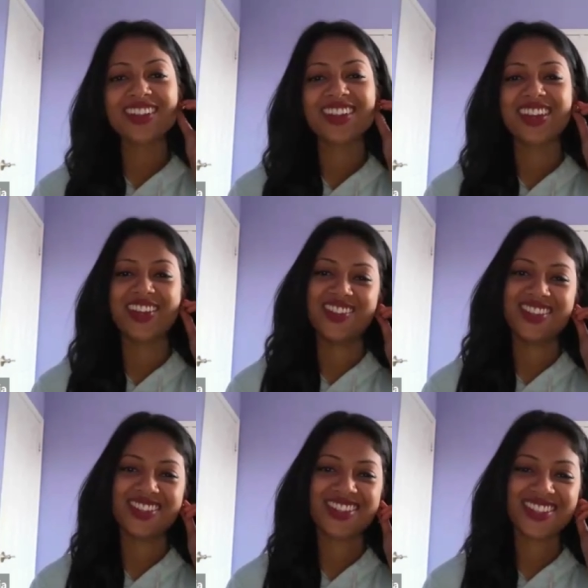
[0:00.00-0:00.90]
Yeah.
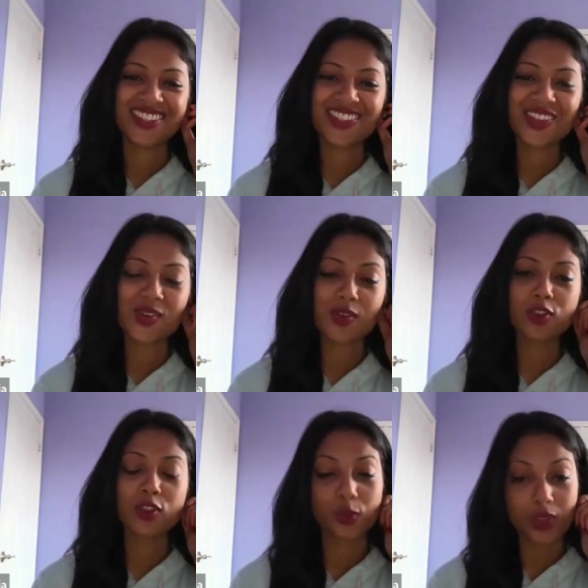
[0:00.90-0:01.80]
So
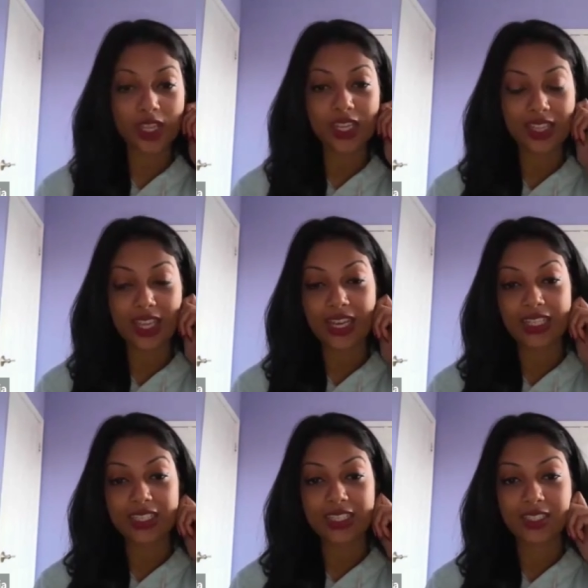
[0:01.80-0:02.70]
do you think
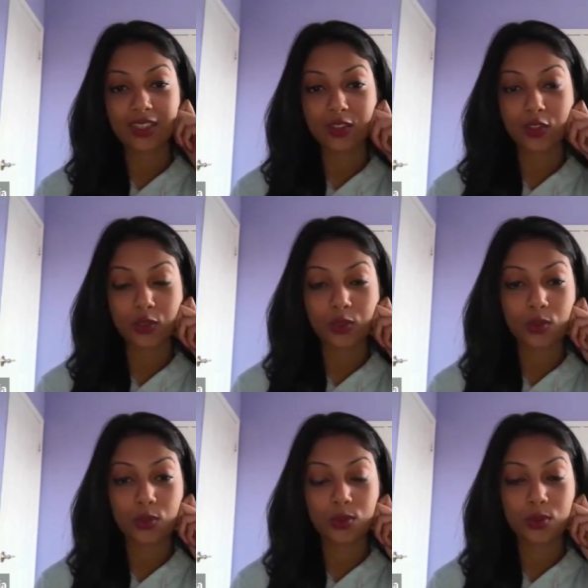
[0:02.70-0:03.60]
that
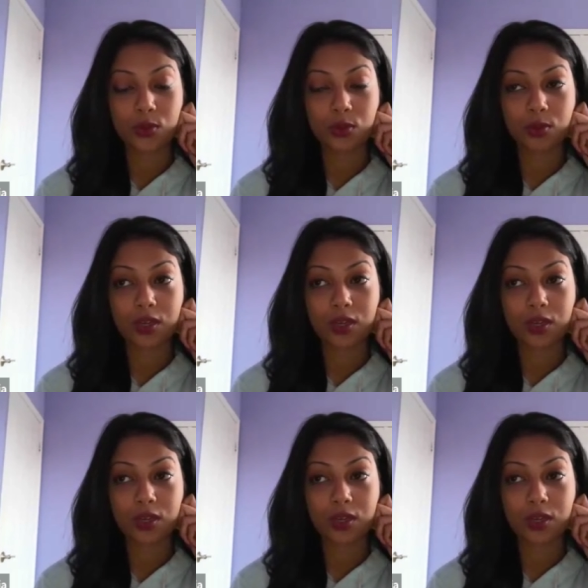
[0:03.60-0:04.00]
you